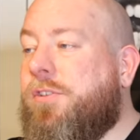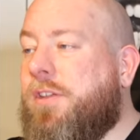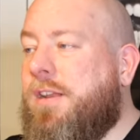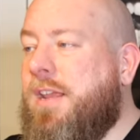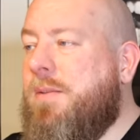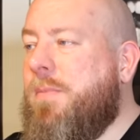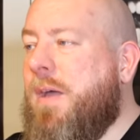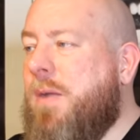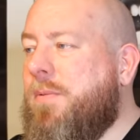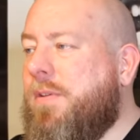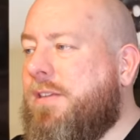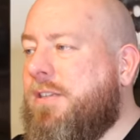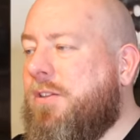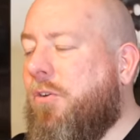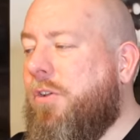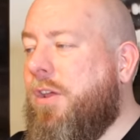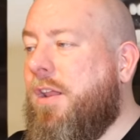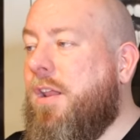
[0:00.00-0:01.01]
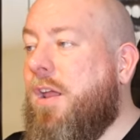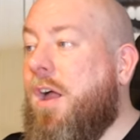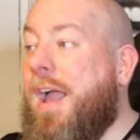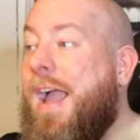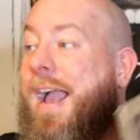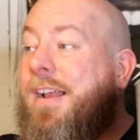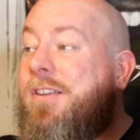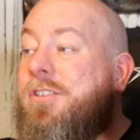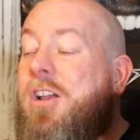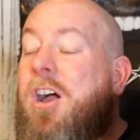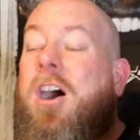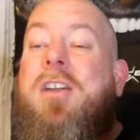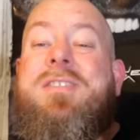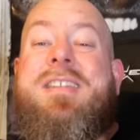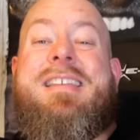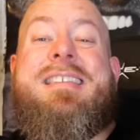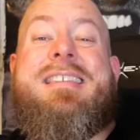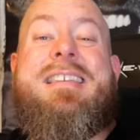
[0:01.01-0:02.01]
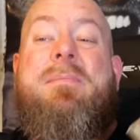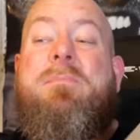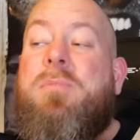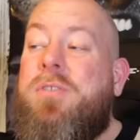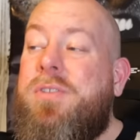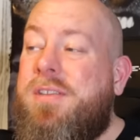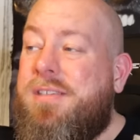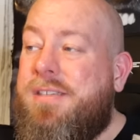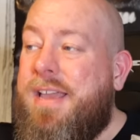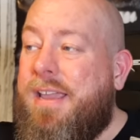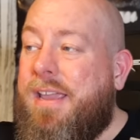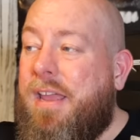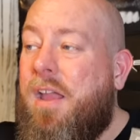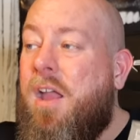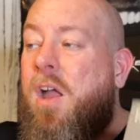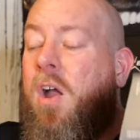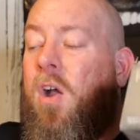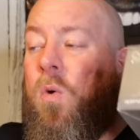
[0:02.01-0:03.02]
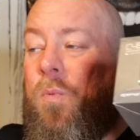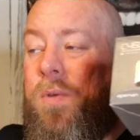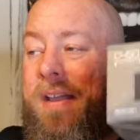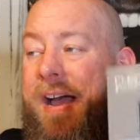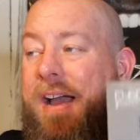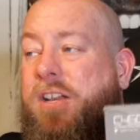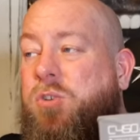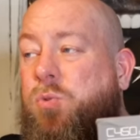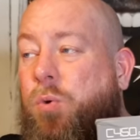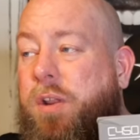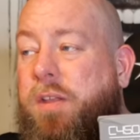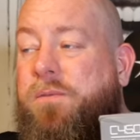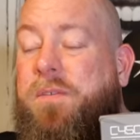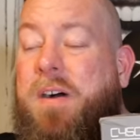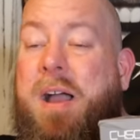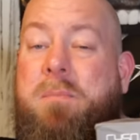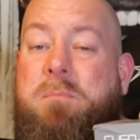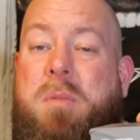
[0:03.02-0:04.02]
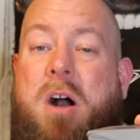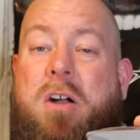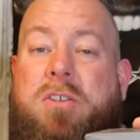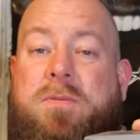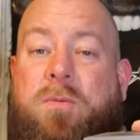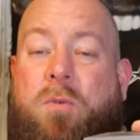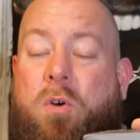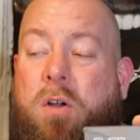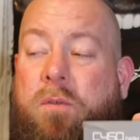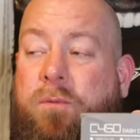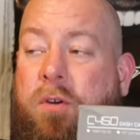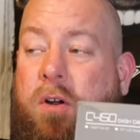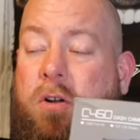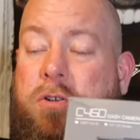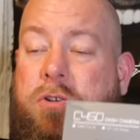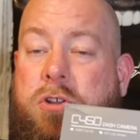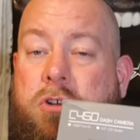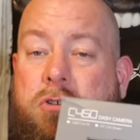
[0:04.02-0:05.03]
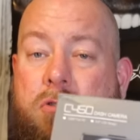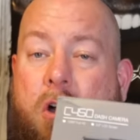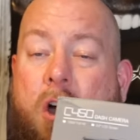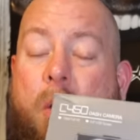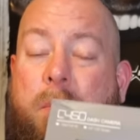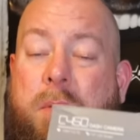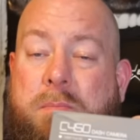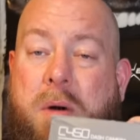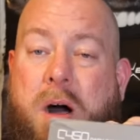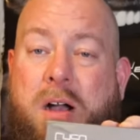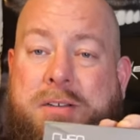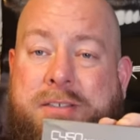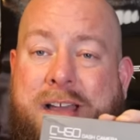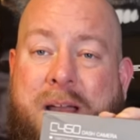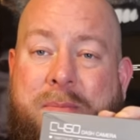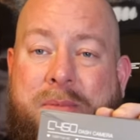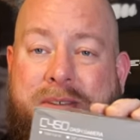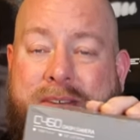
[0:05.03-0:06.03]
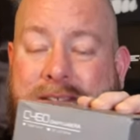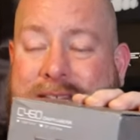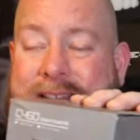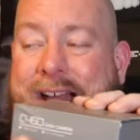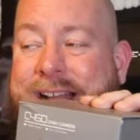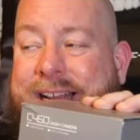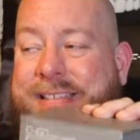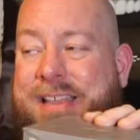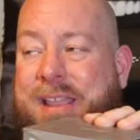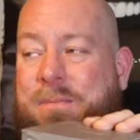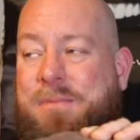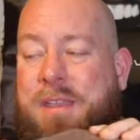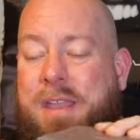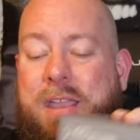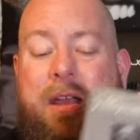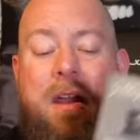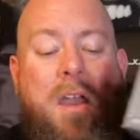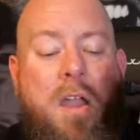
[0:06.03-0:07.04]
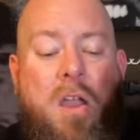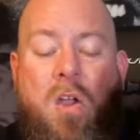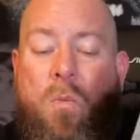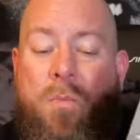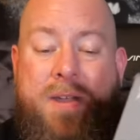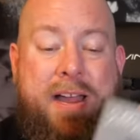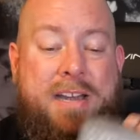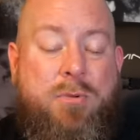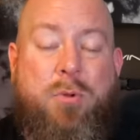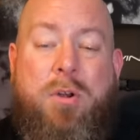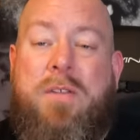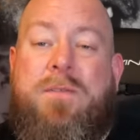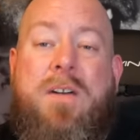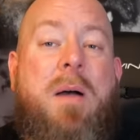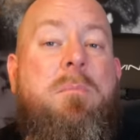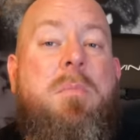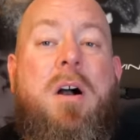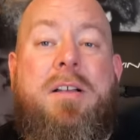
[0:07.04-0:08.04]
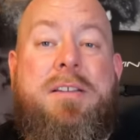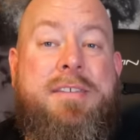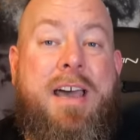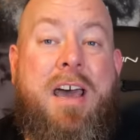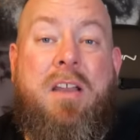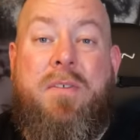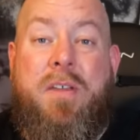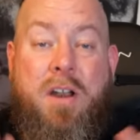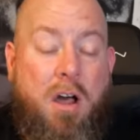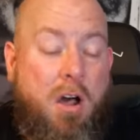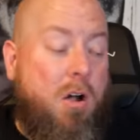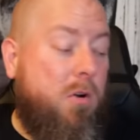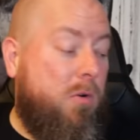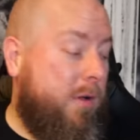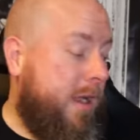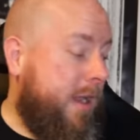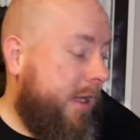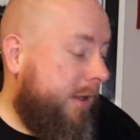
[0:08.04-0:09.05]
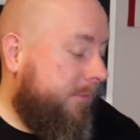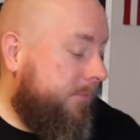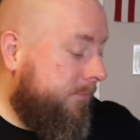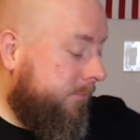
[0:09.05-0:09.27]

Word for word: this on eBay. We sold it actually on December the 2nd. We got 25 bucks for it for a new open box item. This exact same thing. We got 25 bucks out of it already.